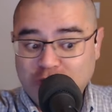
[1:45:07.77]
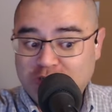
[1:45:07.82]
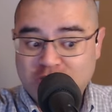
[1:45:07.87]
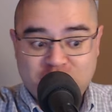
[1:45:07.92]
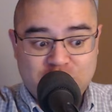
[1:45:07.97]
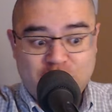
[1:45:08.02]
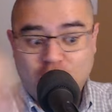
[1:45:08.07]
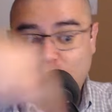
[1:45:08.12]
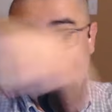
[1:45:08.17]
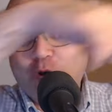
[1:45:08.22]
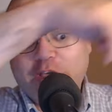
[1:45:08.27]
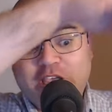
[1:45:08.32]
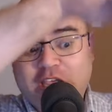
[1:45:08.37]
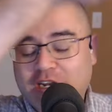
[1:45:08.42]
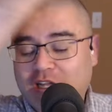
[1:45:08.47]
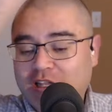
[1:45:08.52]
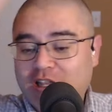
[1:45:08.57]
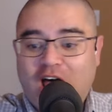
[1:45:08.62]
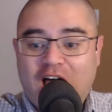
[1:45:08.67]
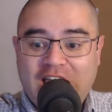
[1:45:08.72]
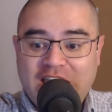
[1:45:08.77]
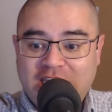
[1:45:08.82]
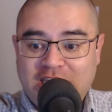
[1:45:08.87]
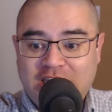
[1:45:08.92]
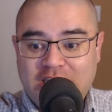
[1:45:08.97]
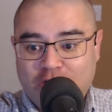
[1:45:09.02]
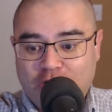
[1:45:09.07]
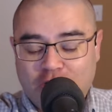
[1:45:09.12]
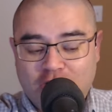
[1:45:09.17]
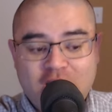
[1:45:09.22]
We're just going in a
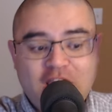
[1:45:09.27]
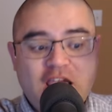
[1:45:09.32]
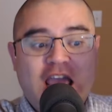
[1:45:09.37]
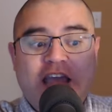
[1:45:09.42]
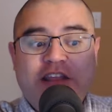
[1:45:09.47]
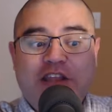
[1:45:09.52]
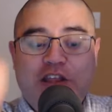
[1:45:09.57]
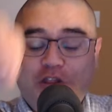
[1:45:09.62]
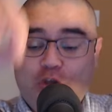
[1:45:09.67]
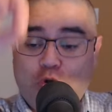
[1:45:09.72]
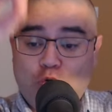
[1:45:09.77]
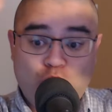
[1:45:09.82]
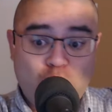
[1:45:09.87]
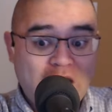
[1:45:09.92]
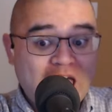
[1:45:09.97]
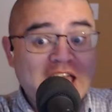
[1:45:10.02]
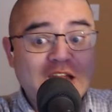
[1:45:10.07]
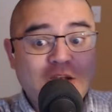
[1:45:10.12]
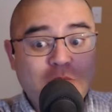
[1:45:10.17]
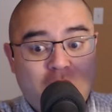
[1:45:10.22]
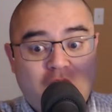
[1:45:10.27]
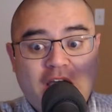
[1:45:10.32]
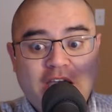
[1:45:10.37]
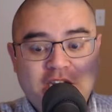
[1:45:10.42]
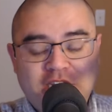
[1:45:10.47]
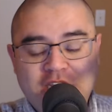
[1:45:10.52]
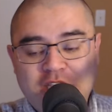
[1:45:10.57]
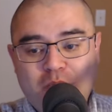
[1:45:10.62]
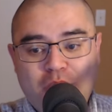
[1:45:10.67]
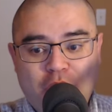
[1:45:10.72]
line here. And then the red
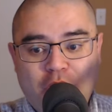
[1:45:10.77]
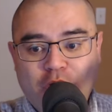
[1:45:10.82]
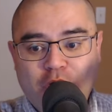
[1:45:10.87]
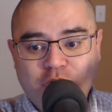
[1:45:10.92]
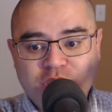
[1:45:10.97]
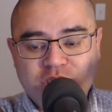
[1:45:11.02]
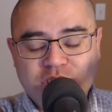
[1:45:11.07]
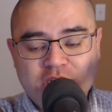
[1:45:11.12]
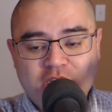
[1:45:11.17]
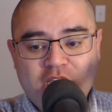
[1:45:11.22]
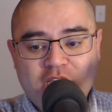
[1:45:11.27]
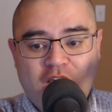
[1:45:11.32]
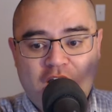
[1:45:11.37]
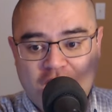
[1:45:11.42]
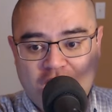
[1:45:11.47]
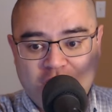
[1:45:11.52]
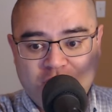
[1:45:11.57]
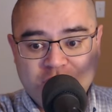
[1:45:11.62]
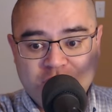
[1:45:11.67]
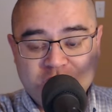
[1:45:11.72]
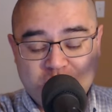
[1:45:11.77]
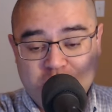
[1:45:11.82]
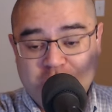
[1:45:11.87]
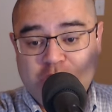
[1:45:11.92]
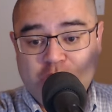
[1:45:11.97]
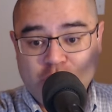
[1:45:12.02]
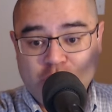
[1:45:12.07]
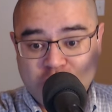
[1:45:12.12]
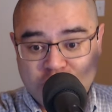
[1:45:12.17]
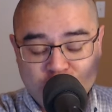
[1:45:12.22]
binding post of
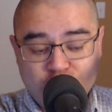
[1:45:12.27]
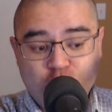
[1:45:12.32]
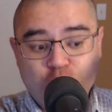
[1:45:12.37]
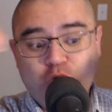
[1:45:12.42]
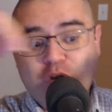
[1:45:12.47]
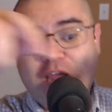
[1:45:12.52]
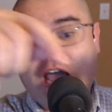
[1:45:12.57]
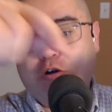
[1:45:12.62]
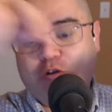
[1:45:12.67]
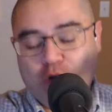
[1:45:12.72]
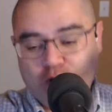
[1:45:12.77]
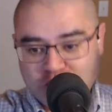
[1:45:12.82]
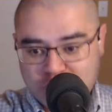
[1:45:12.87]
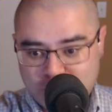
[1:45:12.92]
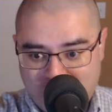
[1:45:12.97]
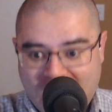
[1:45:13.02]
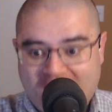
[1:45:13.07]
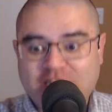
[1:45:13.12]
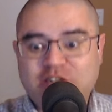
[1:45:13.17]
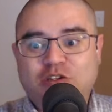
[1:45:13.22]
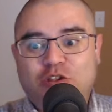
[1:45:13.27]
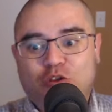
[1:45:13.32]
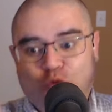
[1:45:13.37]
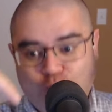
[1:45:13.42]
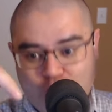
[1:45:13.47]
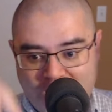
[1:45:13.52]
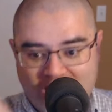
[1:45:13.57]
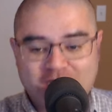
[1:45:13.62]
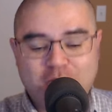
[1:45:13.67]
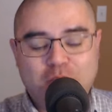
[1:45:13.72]
speaker two now goes back to
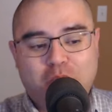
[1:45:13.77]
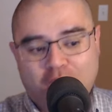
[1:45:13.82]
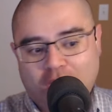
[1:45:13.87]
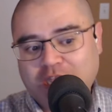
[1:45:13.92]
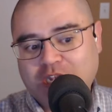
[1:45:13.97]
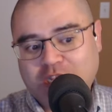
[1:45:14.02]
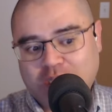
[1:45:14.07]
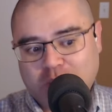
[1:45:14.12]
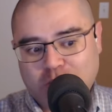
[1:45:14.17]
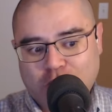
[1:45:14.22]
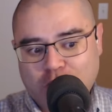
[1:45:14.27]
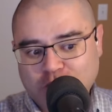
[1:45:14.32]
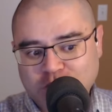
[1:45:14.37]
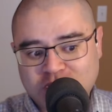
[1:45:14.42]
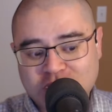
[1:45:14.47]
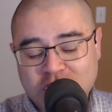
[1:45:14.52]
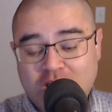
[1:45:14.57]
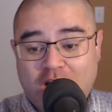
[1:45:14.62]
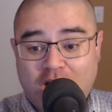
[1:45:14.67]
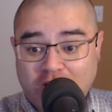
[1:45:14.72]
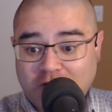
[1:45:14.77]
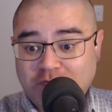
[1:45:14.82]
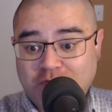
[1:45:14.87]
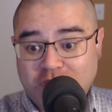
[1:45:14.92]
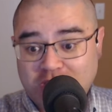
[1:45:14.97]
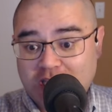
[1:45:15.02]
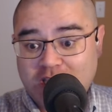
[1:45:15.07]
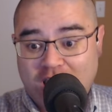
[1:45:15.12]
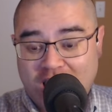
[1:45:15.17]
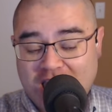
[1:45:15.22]
the red binding post
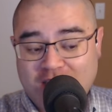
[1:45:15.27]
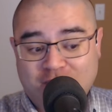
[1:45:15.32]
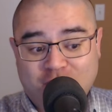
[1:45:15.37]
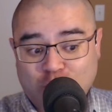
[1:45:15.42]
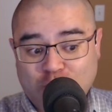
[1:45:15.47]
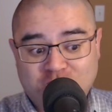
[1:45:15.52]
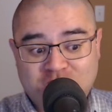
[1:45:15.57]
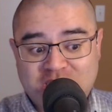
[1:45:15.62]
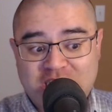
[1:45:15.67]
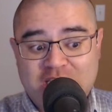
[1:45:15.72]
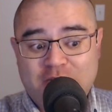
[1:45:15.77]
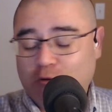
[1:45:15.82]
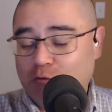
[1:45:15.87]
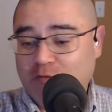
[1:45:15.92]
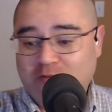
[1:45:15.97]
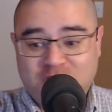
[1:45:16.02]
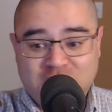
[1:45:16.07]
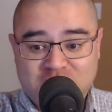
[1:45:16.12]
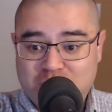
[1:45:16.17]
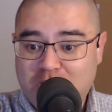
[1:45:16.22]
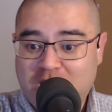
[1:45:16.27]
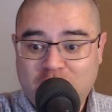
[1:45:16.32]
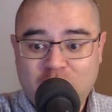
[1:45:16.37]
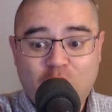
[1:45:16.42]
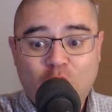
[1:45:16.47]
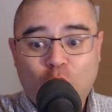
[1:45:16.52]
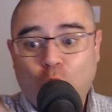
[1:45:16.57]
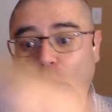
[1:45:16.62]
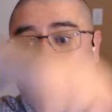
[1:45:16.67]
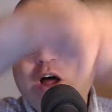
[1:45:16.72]
of the AV receiver. We've just
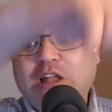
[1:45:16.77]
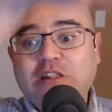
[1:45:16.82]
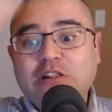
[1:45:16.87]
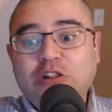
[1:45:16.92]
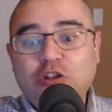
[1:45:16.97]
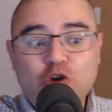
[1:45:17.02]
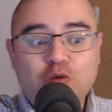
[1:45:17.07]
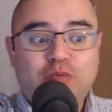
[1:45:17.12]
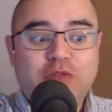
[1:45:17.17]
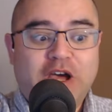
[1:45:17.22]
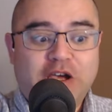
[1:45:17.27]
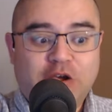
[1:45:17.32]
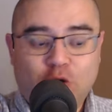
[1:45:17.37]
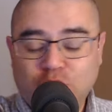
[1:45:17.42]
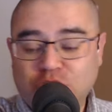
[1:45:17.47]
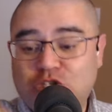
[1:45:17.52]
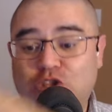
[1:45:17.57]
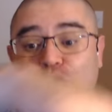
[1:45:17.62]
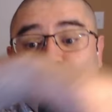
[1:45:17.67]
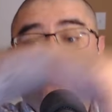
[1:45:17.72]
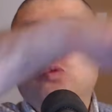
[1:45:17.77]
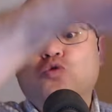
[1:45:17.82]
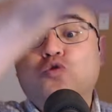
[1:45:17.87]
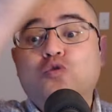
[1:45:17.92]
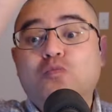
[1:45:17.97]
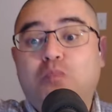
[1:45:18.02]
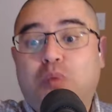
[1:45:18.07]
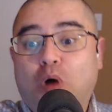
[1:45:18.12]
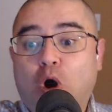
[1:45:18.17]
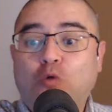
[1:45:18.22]
made one loop that goes
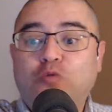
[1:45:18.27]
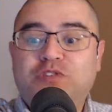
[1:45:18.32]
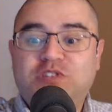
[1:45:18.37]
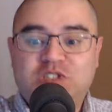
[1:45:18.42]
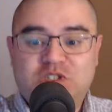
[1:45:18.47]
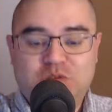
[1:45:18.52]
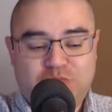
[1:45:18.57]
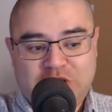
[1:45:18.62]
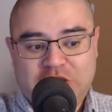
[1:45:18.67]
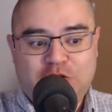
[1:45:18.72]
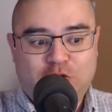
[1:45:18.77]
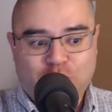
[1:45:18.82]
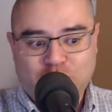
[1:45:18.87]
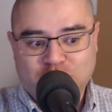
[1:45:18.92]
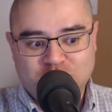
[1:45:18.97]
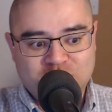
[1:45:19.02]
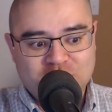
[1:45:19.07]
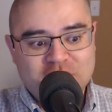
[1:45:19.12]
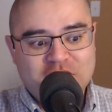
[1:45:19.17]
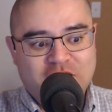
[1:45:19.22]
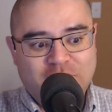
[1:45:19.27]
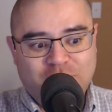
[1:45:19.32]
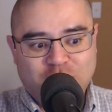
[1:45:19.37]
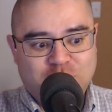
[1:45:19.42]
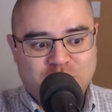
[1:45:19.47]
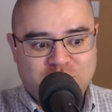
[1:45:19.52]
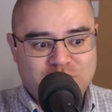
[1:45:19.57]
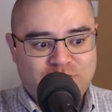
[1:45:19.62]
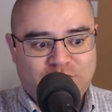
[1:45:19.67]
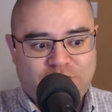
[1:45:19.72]
through both speakers.
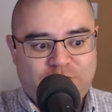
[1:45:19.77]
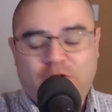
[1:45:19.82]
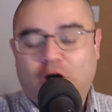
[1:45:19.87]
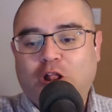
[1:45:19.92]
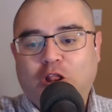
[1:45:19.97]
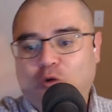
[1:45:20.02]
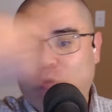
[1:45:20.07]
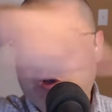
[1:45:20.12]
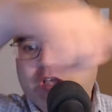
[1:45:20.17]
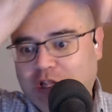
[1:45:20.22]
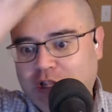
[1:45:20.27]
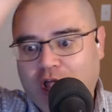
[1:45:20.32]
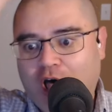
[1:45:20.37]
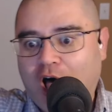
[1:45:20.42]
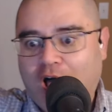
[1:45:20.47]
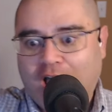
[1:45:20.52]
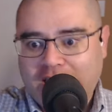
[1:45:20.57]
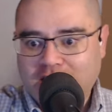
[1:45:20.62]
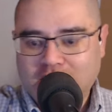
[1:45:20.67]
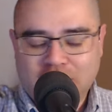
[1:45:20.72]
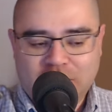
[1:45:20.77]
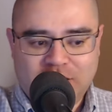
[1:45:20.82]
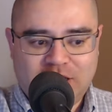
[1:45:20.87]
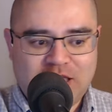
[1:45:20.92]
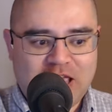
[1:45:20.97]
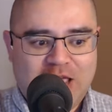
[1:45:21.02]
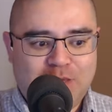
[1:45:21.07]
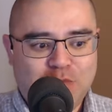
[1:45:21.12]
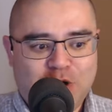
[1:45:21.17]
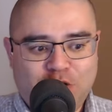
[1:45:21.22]
If you're just following a line
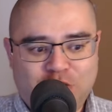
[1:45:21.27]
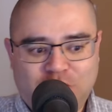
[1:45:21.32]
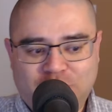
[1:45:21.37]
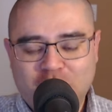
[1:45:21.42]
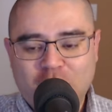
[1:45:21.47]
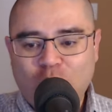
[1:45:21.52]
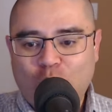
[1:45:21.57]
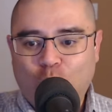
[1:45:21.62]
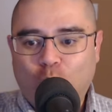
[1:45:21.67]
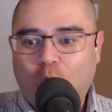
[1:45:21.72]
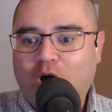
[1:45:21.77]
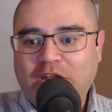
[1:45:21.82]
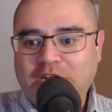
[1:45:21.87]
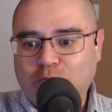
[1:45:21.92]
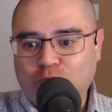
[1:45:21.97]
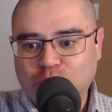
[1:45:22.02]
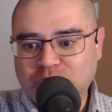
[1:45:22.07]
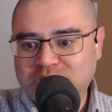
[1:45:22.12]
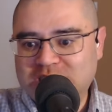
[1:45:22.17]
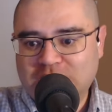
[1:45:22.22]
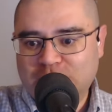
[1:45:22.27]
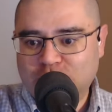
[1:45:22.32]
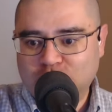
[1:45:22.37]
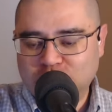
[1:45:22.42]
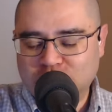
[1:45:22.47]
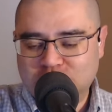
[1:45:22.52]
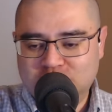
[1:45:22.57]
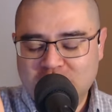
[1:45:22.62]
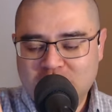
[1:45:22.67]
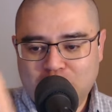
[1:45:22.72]
that came out of one
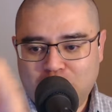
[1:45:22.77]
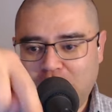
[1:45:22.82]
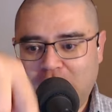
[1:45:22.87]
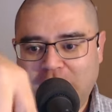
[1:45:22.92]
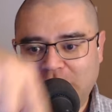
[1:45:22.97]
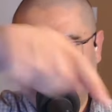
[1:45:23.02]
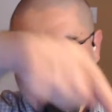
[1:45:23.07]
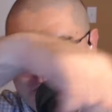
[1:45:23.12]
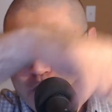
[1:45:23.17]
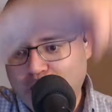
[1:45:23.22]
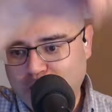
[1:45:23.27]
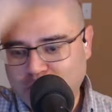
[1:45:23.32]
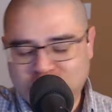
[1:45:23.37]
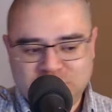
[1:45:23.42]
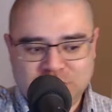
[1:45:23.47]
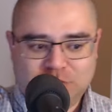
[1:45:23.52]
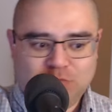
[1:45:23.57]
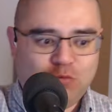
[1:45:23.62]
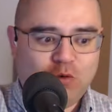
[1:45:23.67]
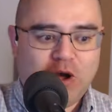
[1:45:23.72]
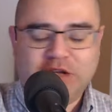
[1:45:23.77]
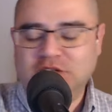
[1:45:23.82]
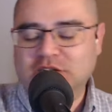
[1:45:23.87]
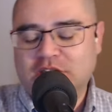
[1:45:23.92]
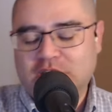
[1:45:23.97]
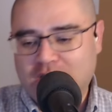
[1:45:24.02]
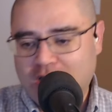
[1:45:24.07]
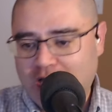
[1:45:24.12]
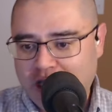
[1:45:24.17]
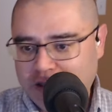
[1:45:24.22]
receiver's binding post and
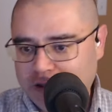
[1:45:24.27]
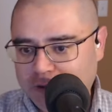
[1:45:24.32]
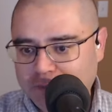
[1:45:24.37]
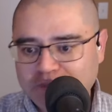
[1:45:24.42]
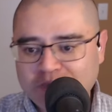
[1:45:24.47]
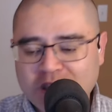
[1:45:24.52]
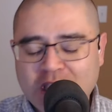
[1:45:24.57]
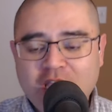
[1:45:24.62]
went to the other.